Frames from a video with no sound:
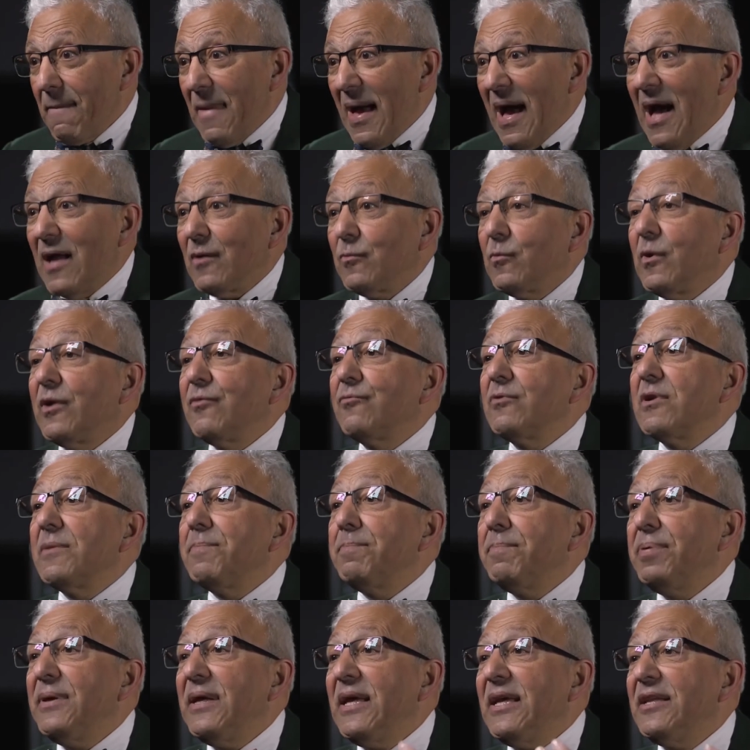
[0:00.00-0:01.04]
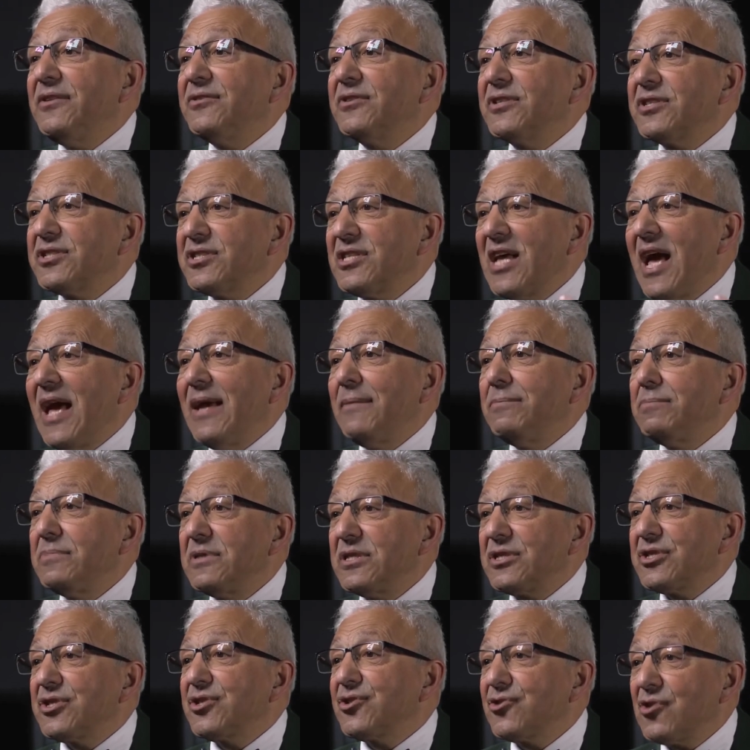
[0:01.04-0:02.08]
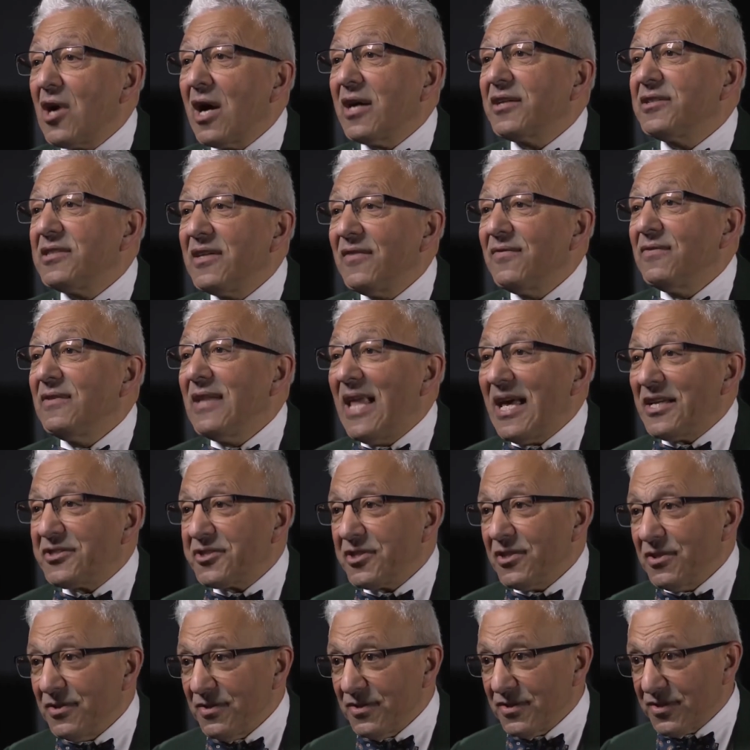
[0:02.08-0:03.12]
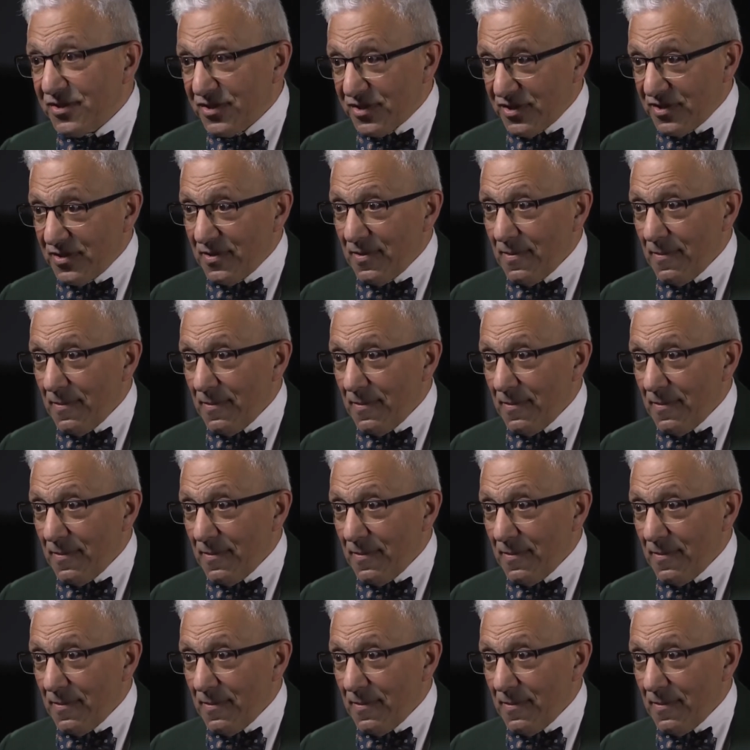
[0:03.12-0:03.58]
and we repeat the same destructive lessons.